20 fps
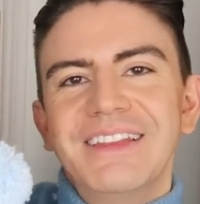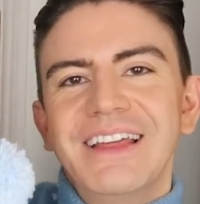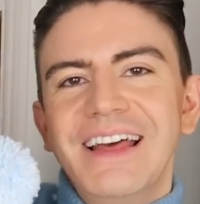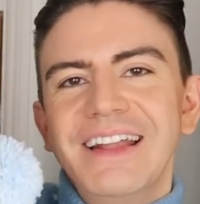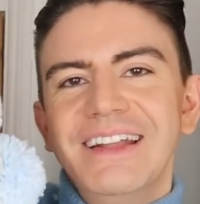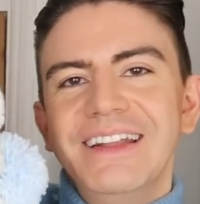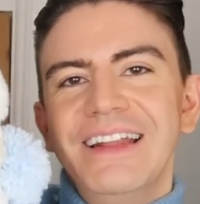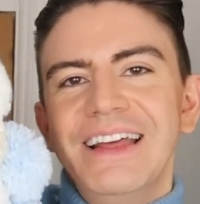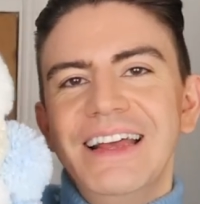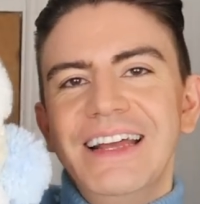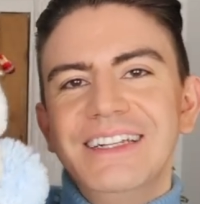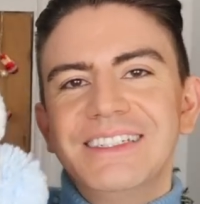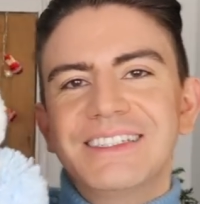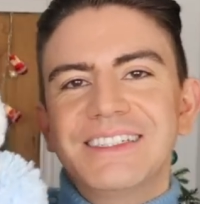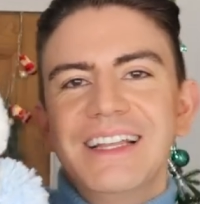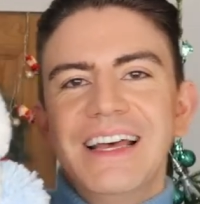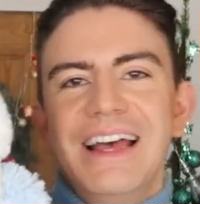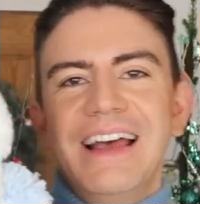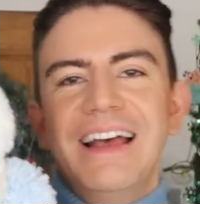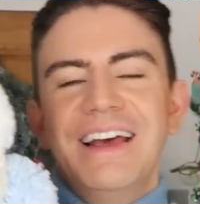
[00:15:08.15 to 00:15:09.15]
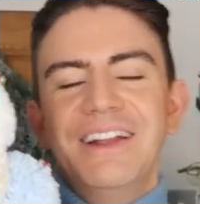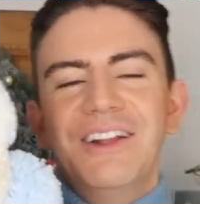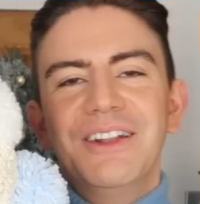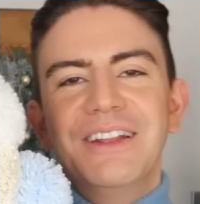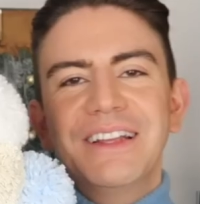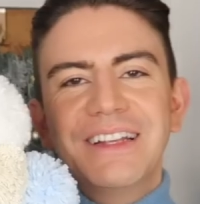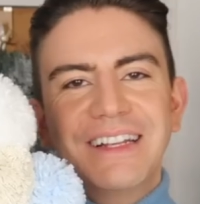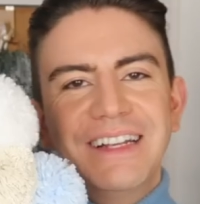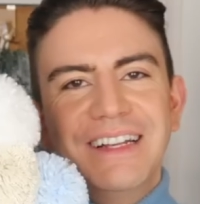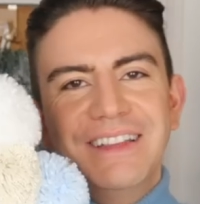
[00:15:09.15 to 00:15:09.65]
then it's there and I'll
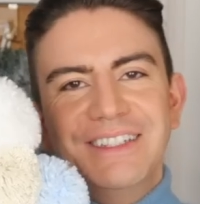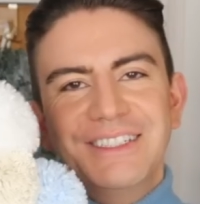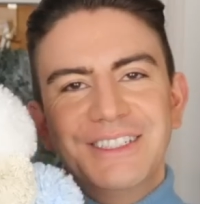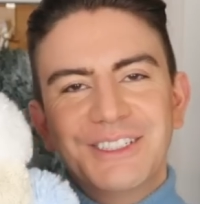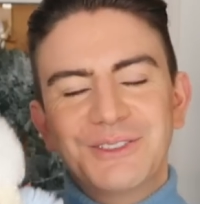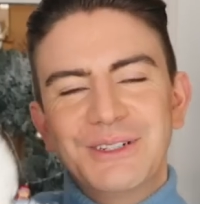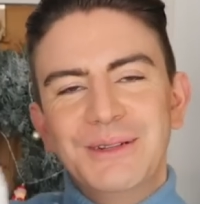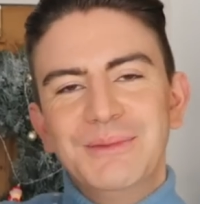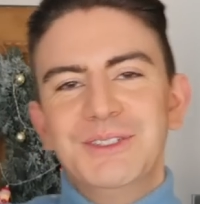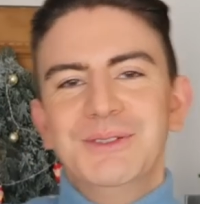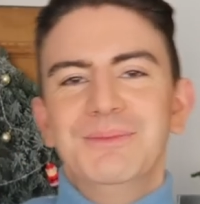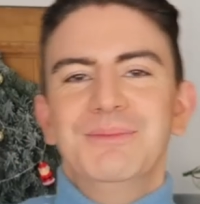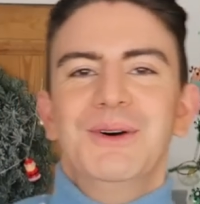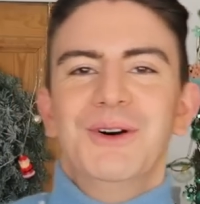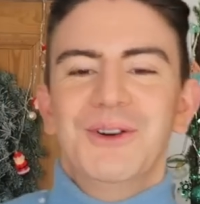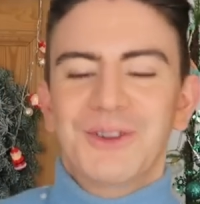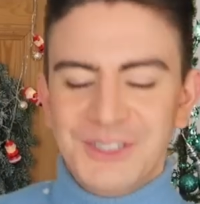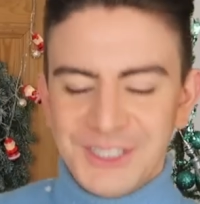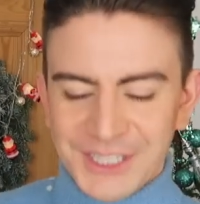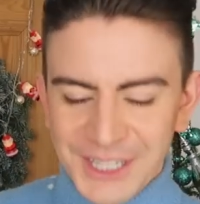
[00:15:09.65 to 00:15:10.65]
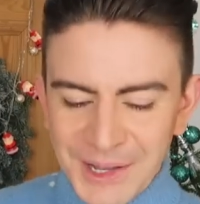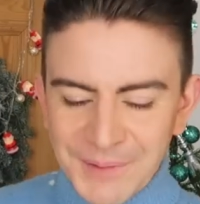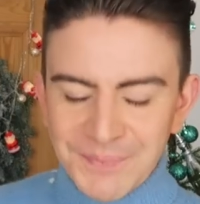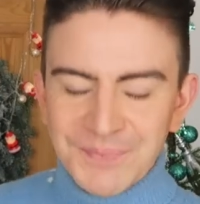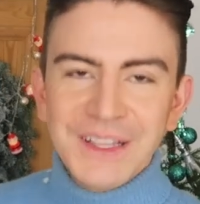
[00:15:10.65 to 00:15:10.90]
link it in the description box.